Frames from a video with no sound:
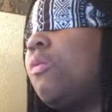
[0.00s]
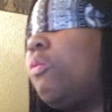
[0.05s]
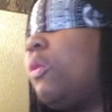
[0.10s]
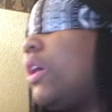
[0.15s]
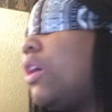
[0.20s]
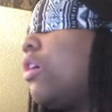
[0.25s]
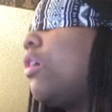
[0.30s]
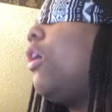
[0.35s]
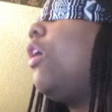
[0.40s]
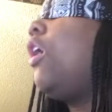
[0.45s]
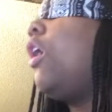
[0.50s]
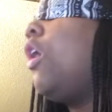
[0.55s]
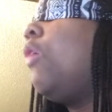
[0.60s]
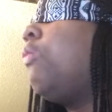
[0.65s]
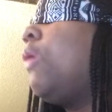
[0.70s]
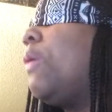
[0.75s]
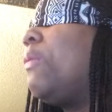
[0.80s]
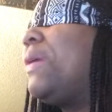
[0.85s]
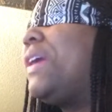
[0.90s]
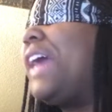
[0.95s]
We are all
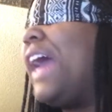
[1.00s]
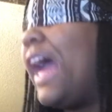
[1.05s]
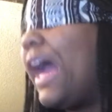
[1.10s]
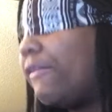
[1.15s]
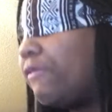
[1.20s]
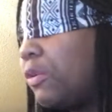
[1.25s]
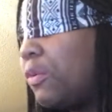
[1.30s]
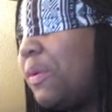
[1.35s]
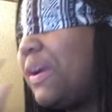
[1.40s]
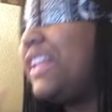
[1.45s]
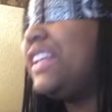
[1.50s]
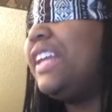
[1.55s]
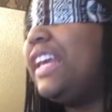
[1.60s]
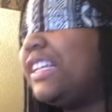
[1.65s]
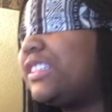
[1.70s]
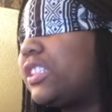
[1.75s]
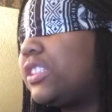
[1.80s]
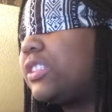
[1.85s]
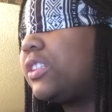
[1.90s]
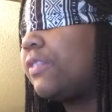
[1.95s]
what we have, and we
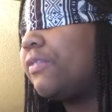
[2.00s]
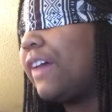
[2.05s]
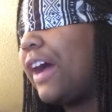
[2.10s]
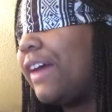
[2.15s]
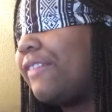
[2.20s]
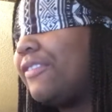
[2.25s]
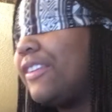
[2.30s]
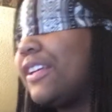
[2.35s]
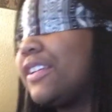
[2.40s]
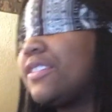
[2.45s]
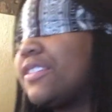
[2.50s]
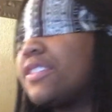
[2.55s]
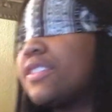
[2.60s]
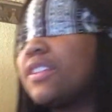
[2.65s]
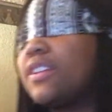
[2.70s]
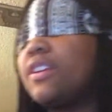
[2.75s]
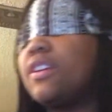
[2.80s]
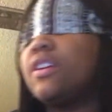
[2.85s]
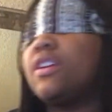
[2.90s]
need to survive this.